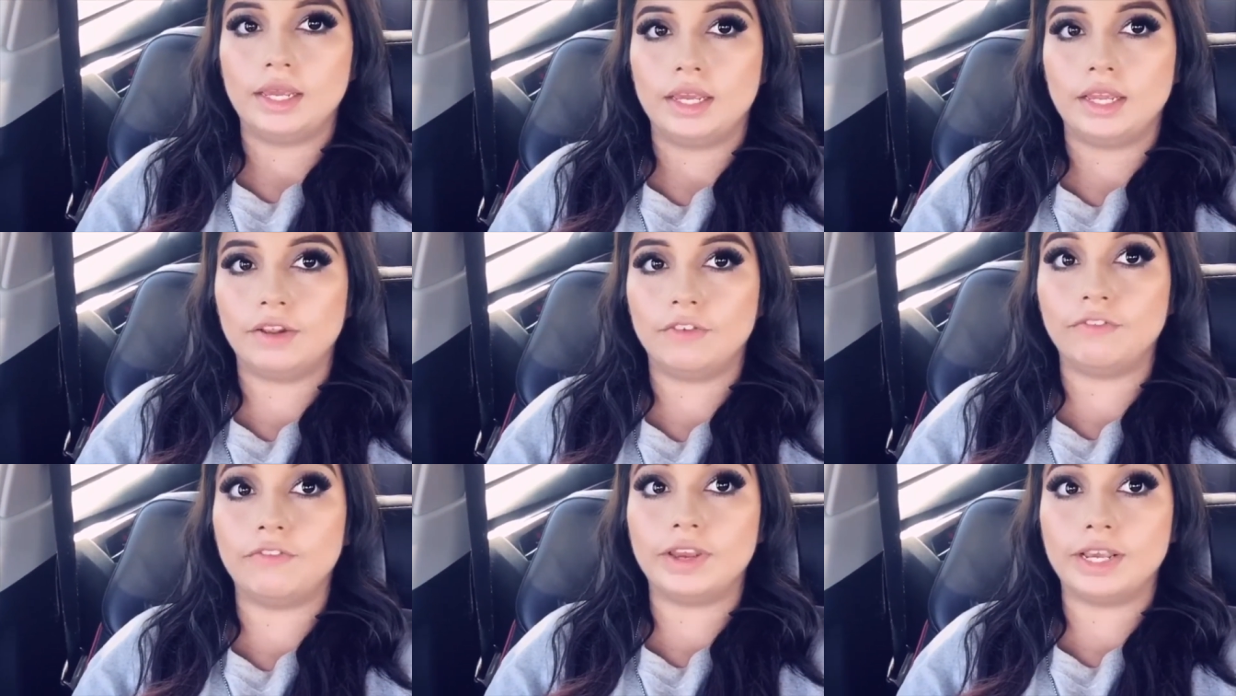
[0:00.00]

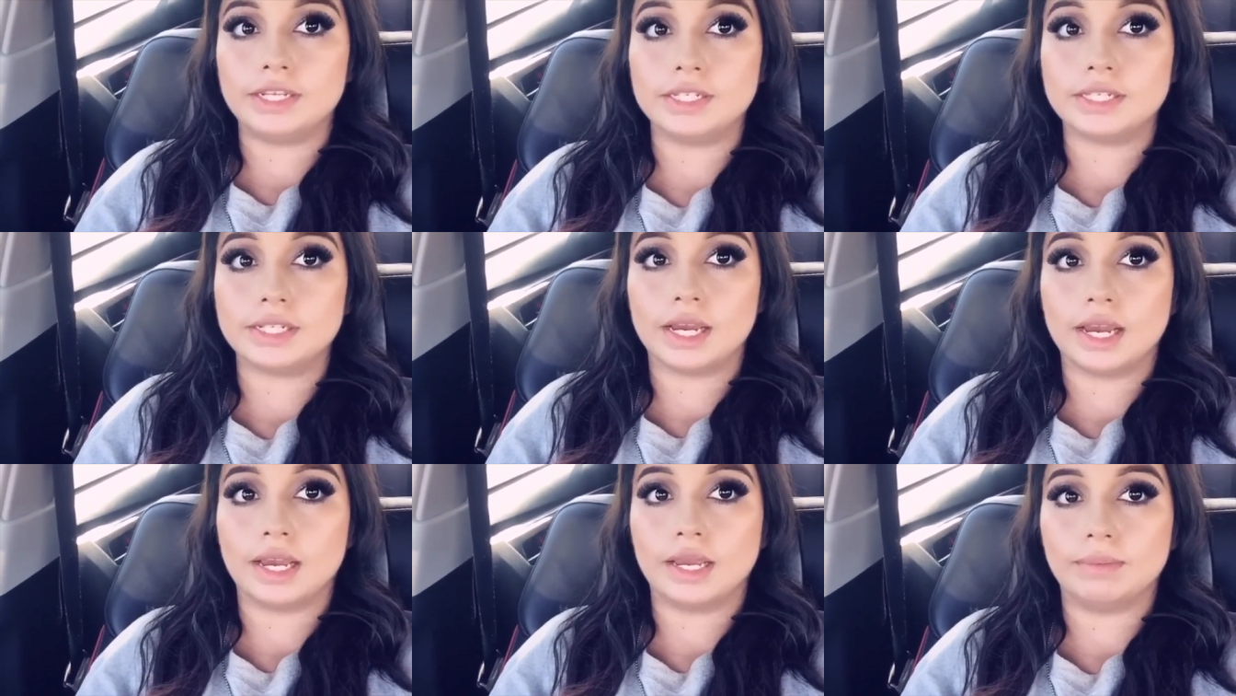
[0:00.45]
and
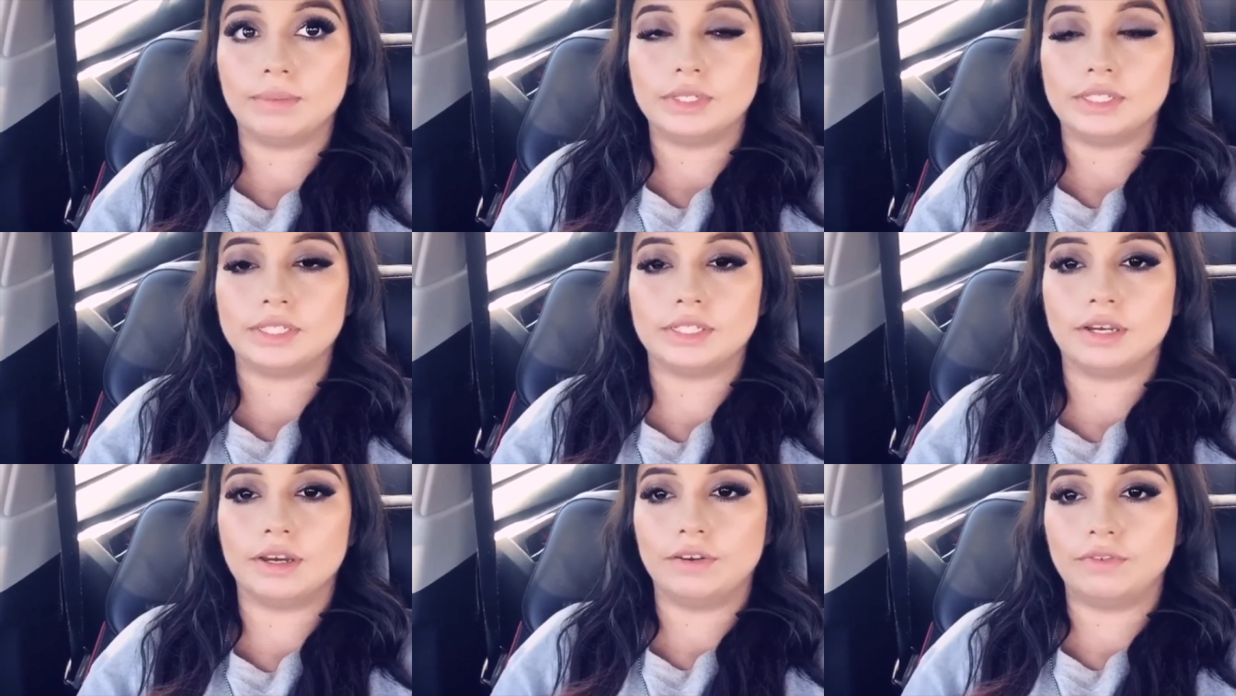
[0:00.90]
FaceTime and
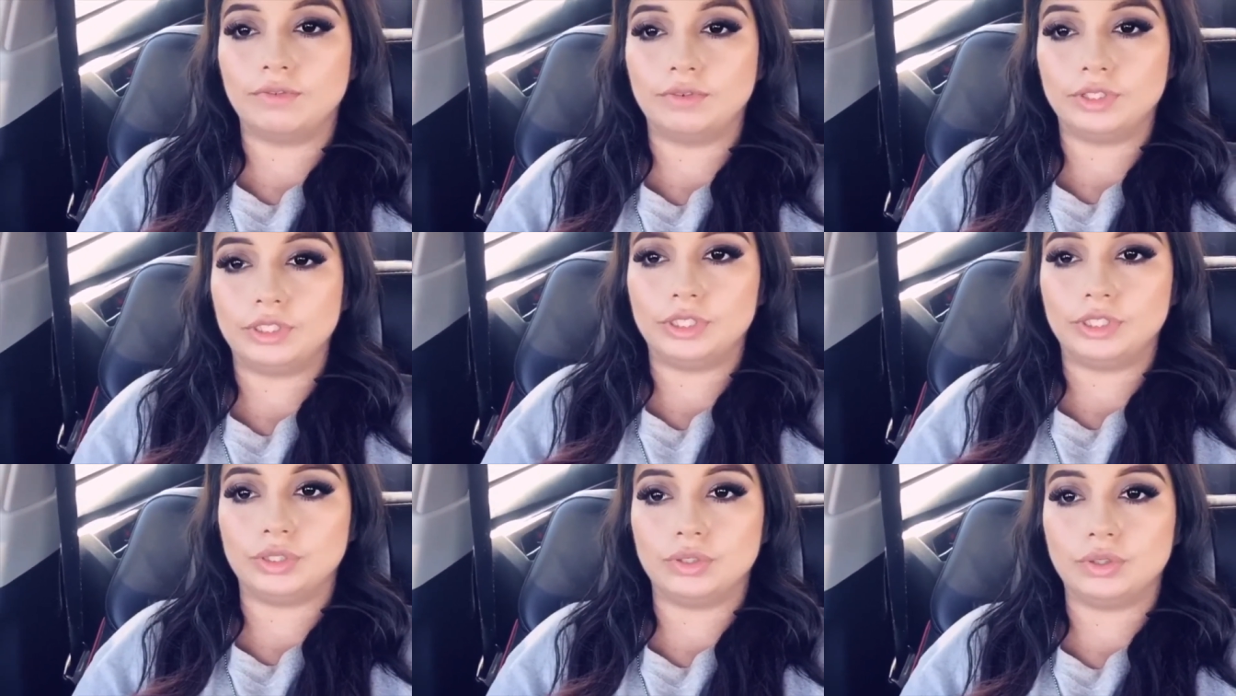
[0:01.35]
stuff,
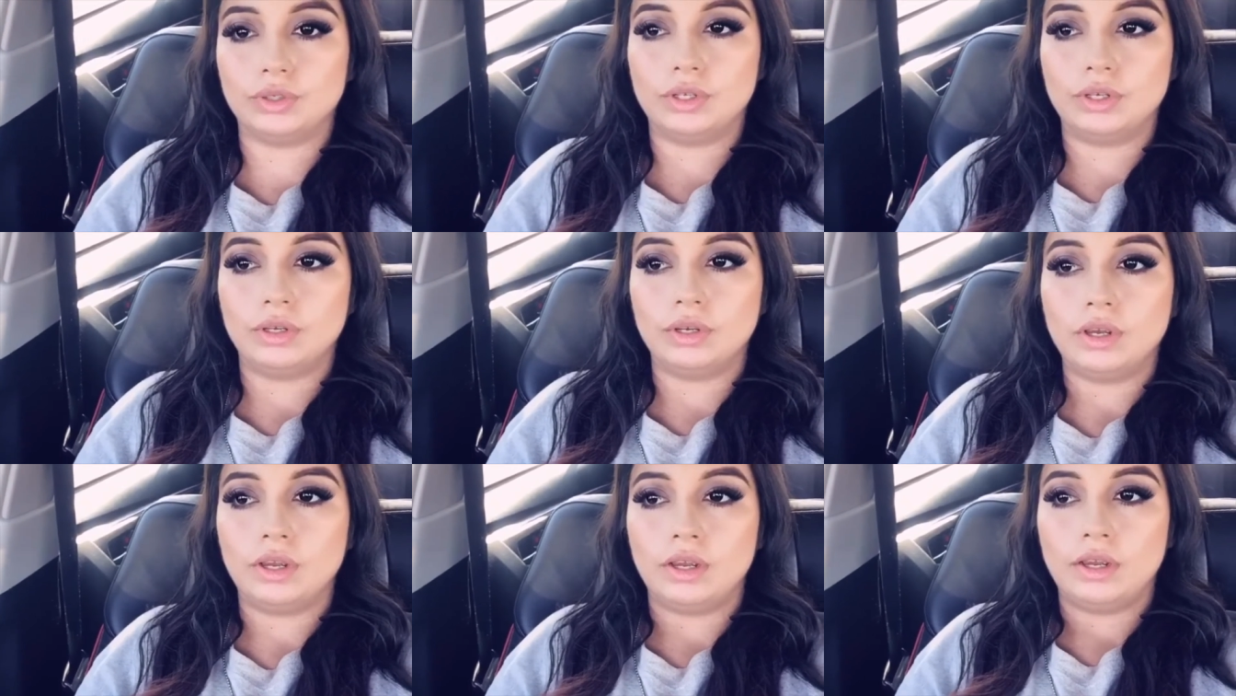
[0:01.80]
which is
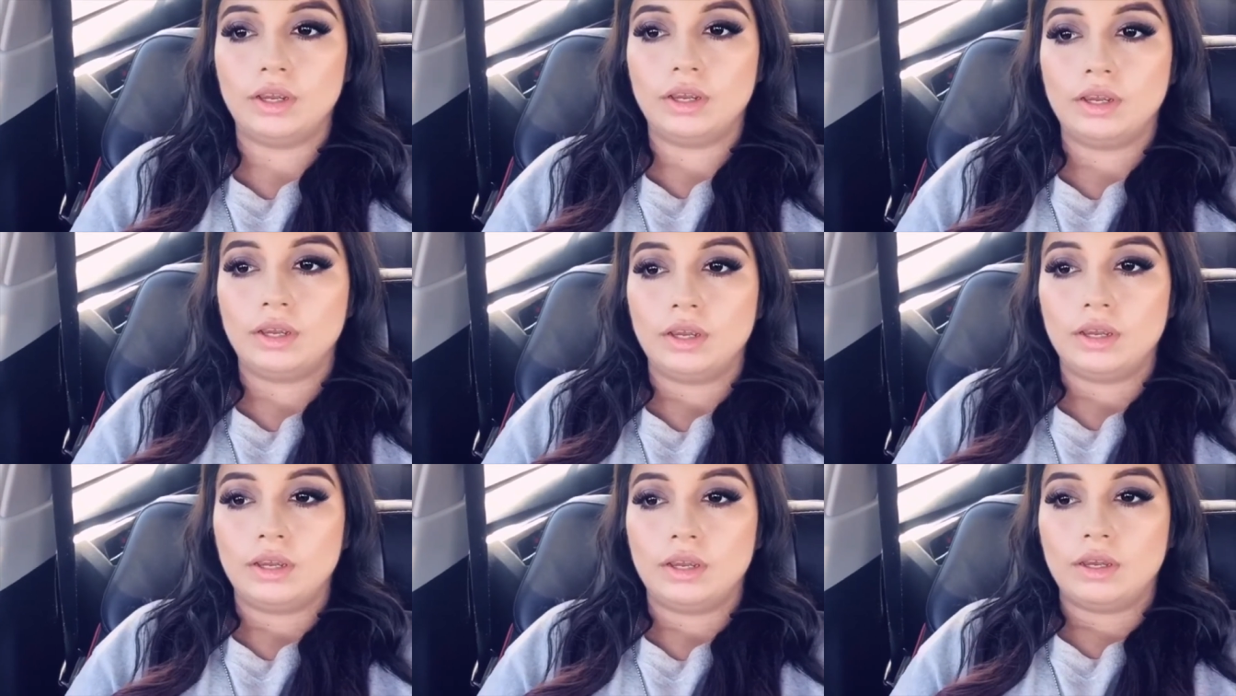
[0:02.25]

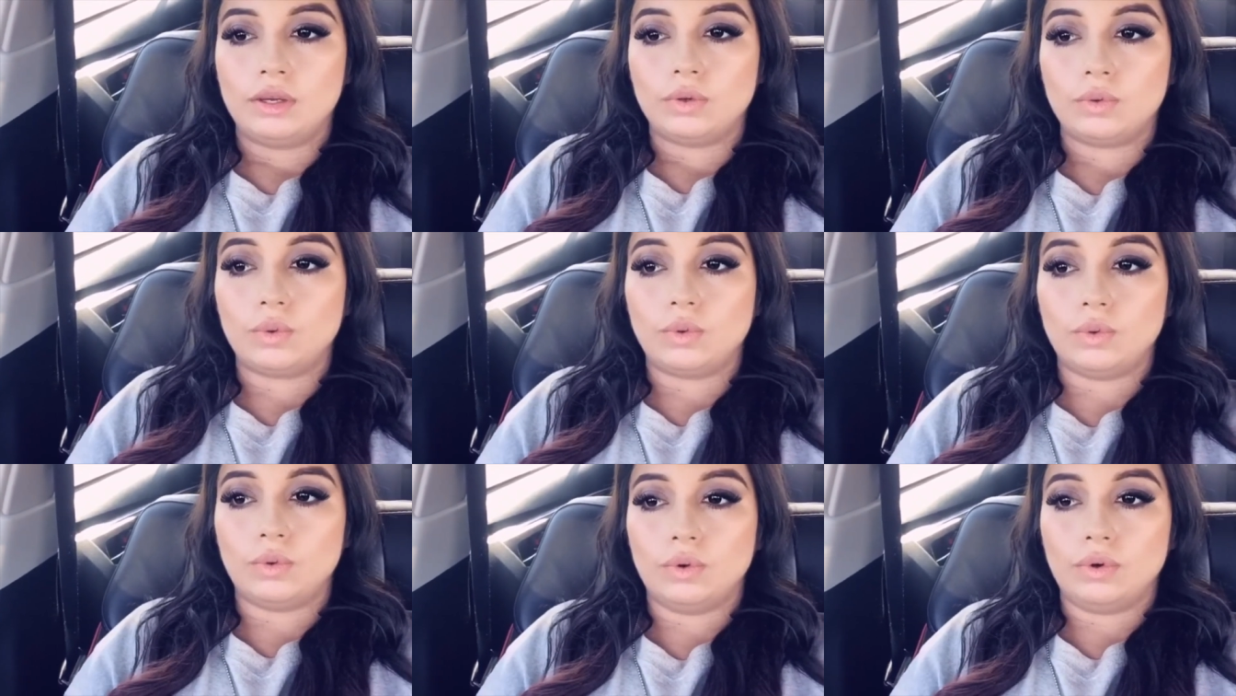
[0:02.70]

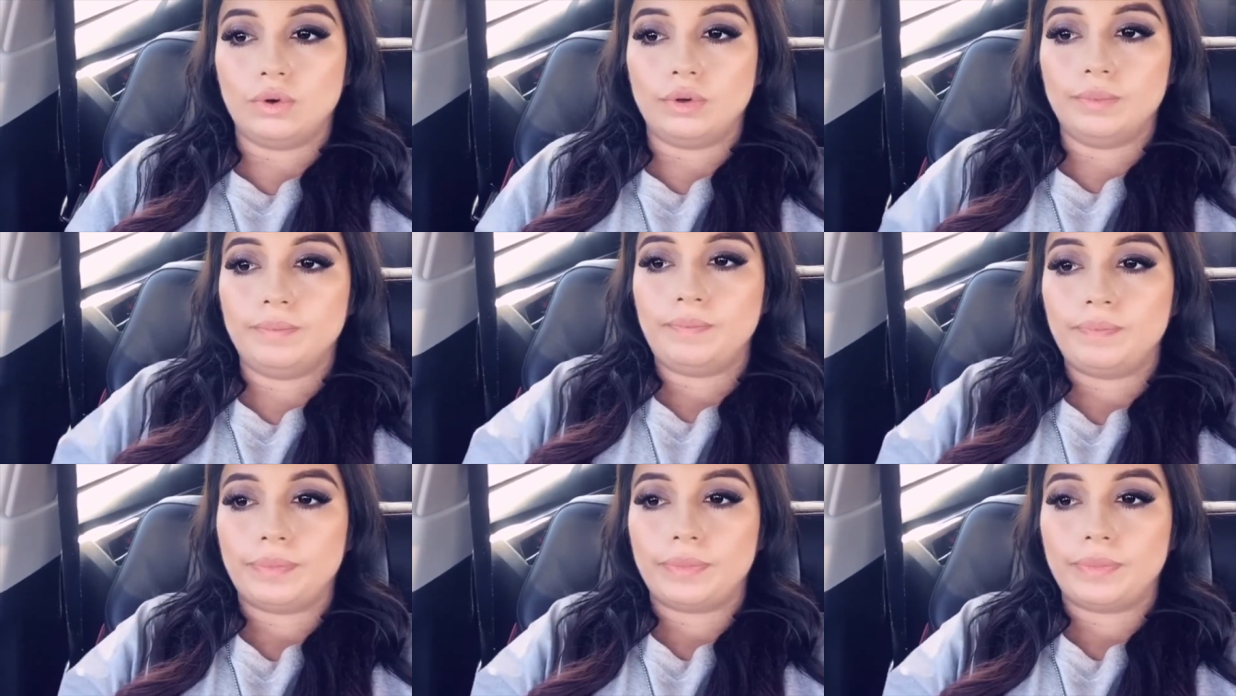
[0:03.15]
cool.